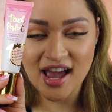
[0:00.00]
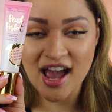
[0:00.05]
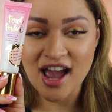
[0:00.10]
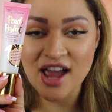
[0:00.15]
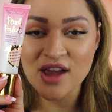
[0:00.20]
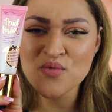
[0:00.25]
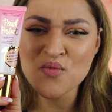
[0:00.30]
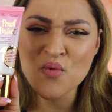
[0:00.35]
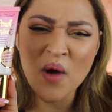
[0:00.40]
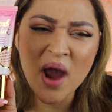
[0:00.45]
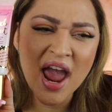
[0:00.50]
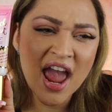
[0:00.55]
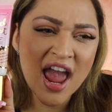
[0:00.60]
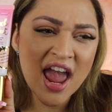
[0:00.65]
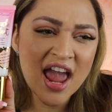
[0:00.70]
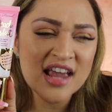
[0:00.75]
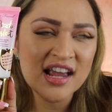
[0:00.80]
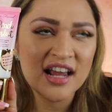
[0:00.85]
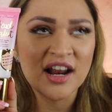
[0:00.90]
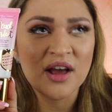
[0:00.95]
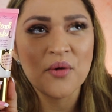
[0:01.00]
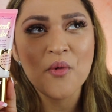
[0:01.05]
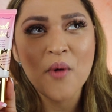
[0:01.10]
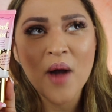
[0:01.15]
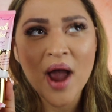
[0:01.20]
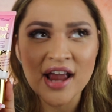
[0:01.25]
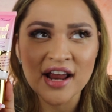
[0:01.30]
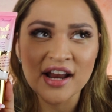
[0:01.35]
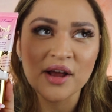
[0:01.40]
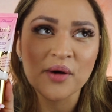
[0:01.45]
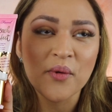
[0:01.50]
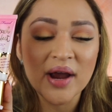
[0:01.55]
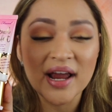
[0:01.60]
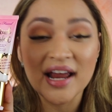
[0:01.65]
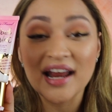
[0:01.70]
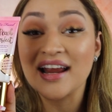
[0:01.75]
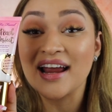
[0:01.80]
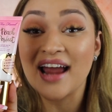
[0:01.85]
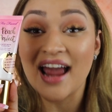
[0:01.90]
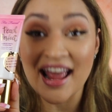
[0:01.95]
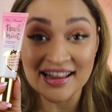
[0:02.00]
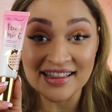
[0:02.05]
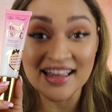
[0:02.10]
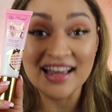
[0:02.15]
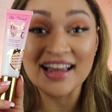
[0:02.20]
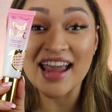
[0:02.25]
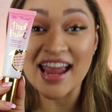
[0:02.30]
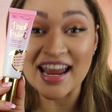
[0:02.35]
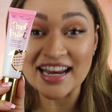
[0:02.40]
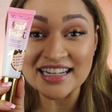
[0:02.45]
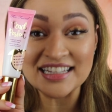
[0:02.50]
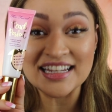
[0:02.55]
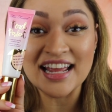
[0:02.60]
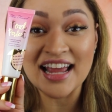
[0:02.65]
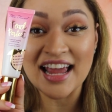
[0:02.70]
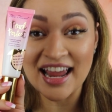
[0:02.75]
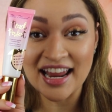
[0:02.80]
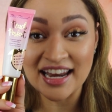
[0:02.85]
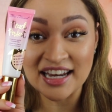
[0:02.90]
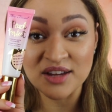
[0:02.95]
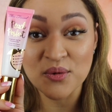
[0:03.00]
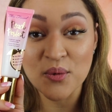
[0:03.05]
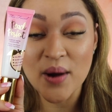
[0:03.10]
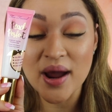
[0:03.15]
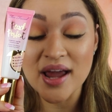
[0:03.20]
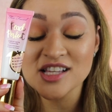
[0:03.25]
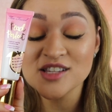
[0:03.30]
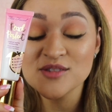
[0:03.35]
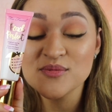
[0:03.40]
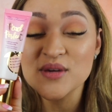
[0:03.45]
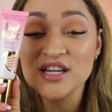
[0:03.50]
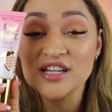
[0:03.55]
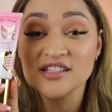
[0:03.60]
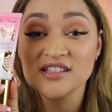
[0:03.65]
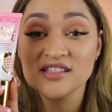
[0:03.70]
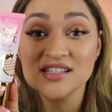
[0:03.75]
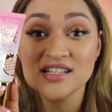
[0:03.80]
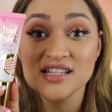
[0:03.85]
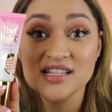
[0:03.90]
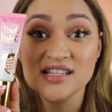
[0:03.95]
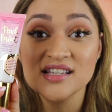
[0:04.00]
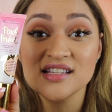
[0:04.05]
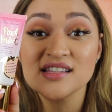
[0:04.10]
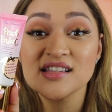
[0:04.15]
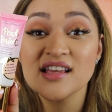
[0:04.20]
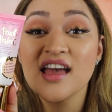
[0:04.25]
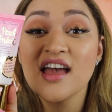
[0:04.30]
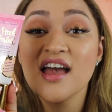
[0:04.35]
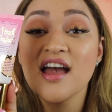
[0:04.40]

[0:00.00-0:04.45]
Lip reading: I wait and I wait and I wait and I end up getting it anyways, because this is